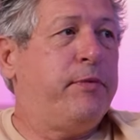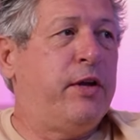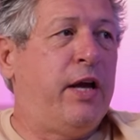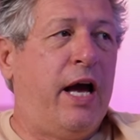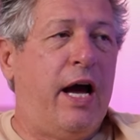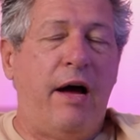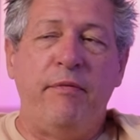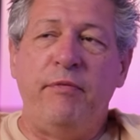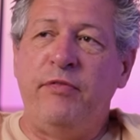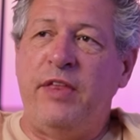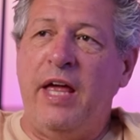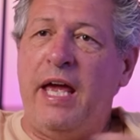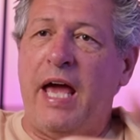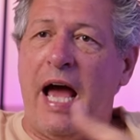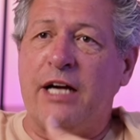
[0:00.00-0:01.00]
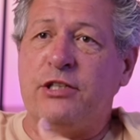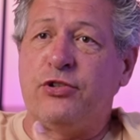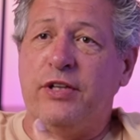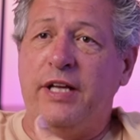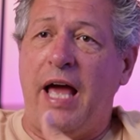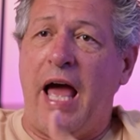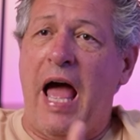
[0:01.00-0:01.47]
Yeah, they
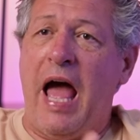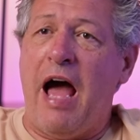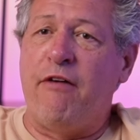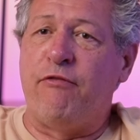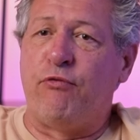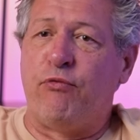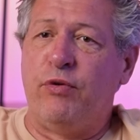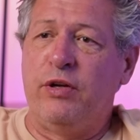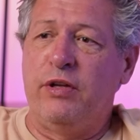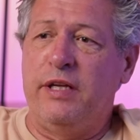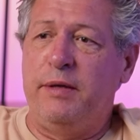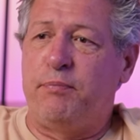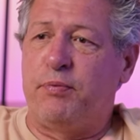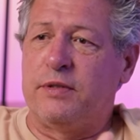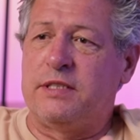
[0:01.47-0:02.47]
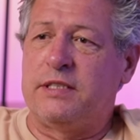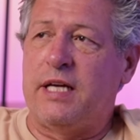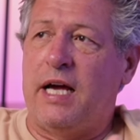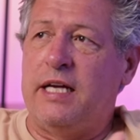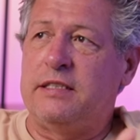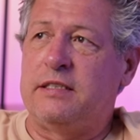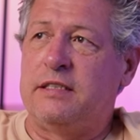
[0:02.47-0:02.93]
actually have really
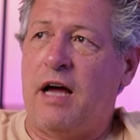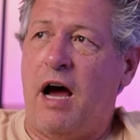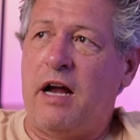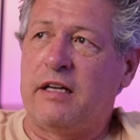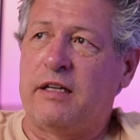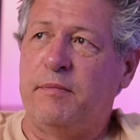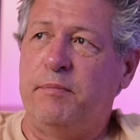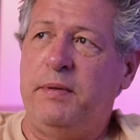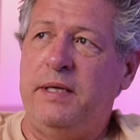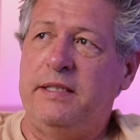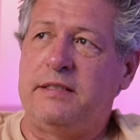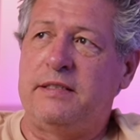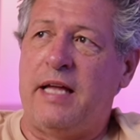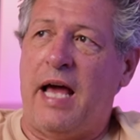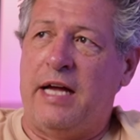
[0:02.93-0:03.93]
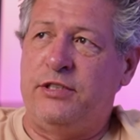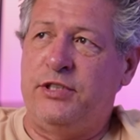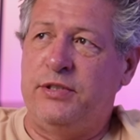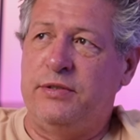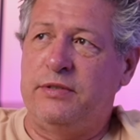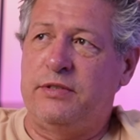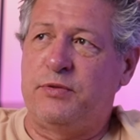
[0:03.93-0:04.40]
precise non-compete
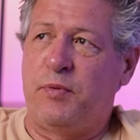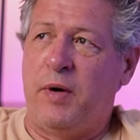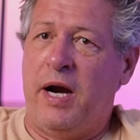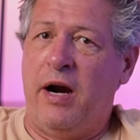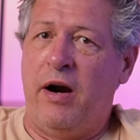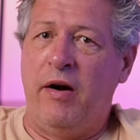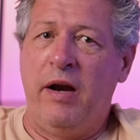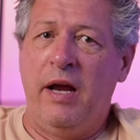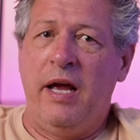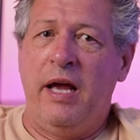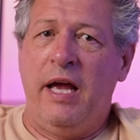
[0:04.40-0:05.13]
statutes where